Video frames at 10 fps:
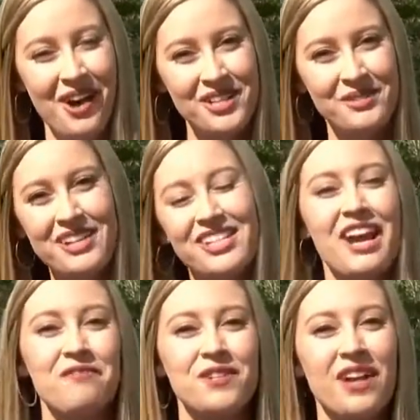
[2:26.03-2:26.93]
Always watching
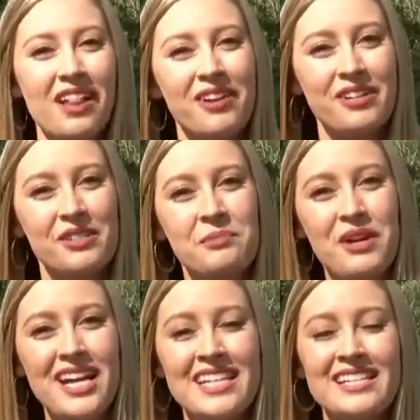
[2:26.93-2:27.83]
out for you, Colorado
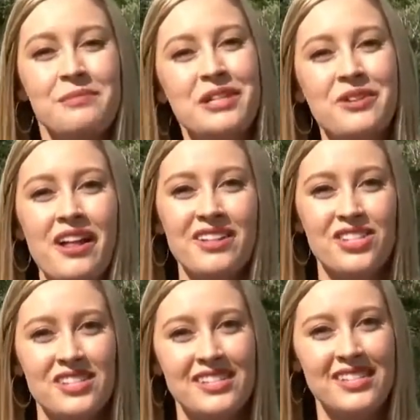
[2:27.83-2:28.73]
Springs.
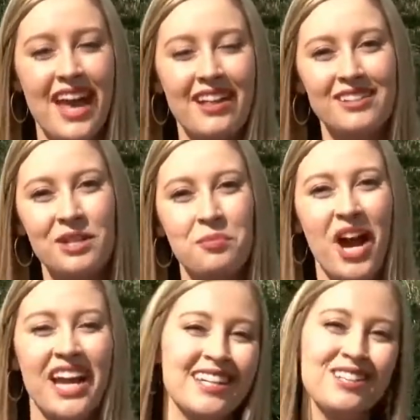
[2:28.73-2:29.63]
Meteorologist Alex
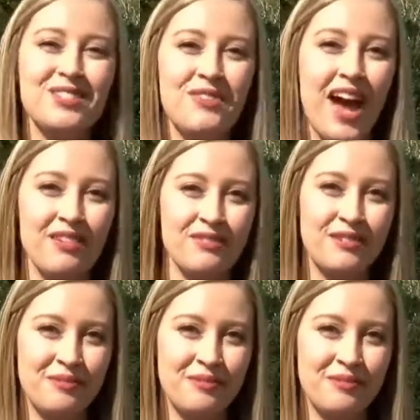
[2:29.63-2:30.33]
O'Brien, News 5.